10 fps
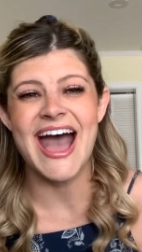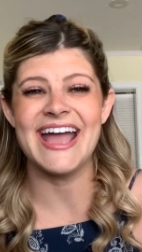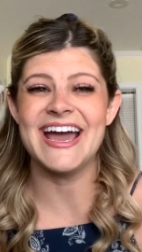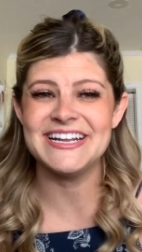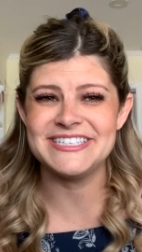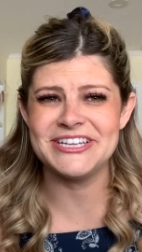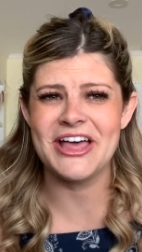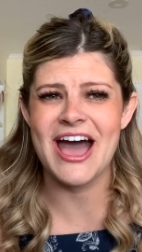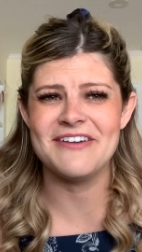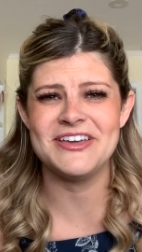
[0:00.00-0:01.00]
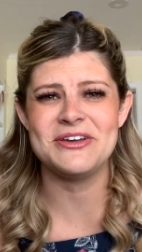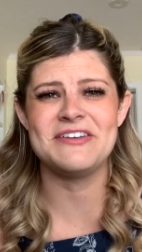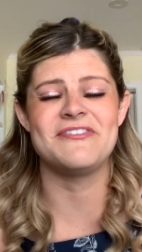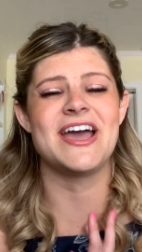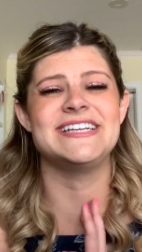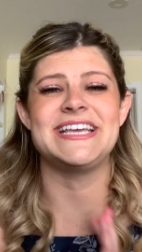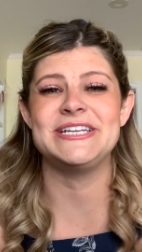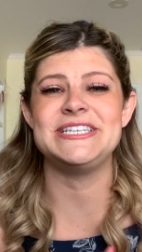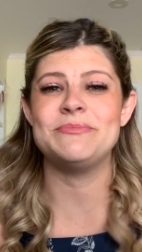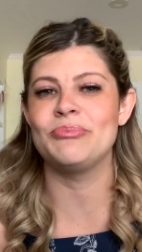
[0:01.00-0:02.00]
I kind of still have it. If I
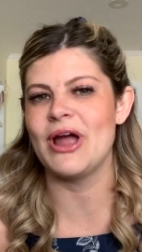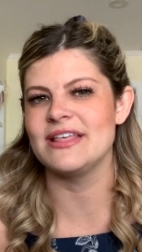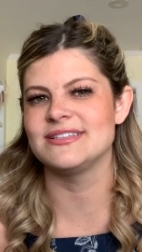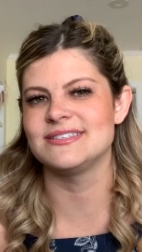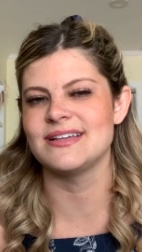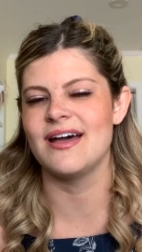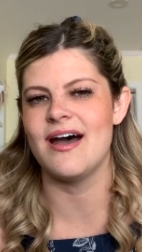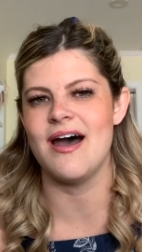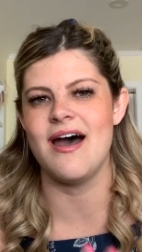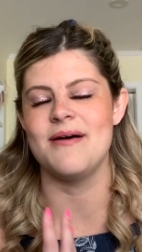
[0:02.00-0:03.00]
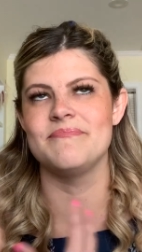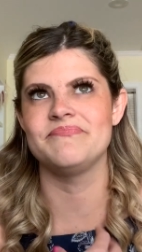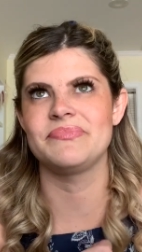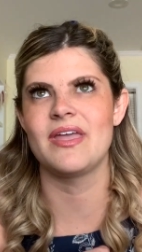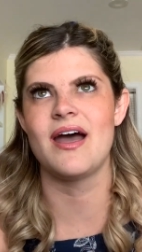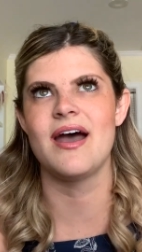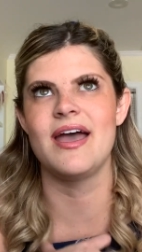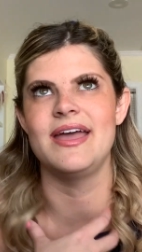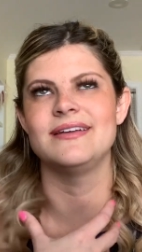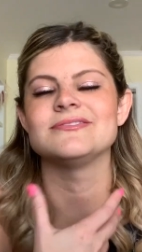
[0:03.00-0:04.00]
take deep breaths, um,
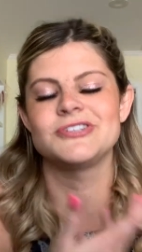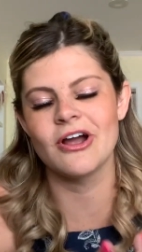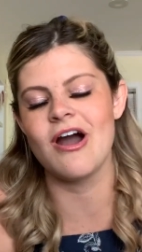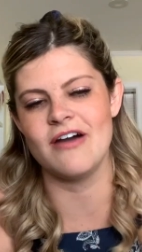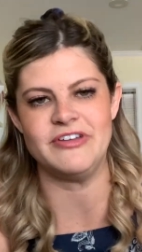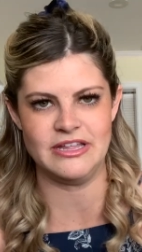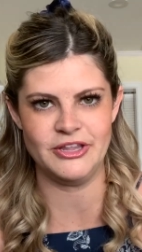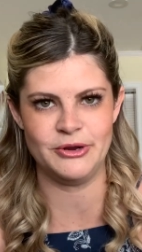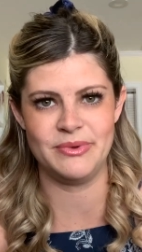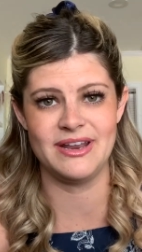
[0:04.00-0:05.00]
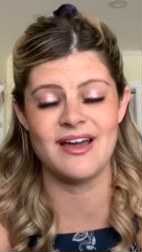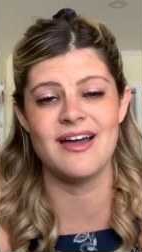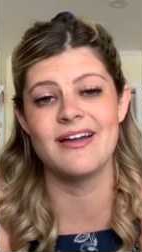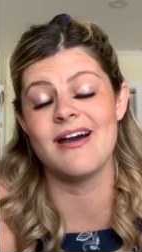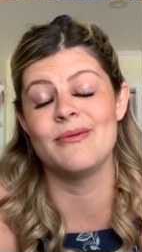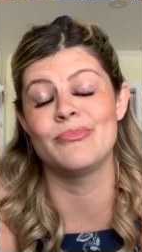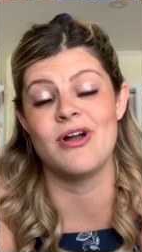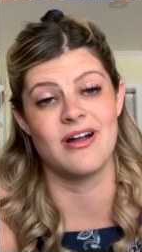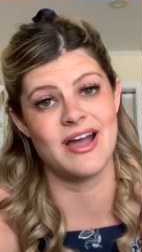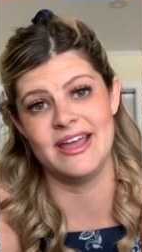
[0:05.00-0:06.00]
I start coughing a little bit. I got
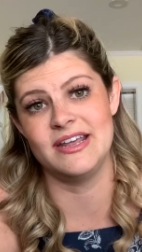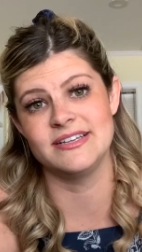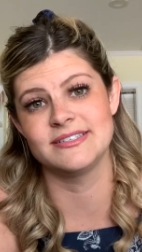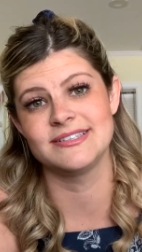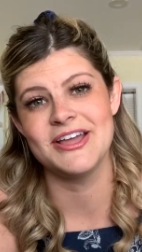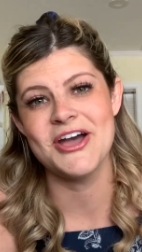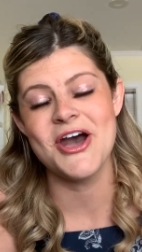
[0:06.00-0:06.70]
bronchitis.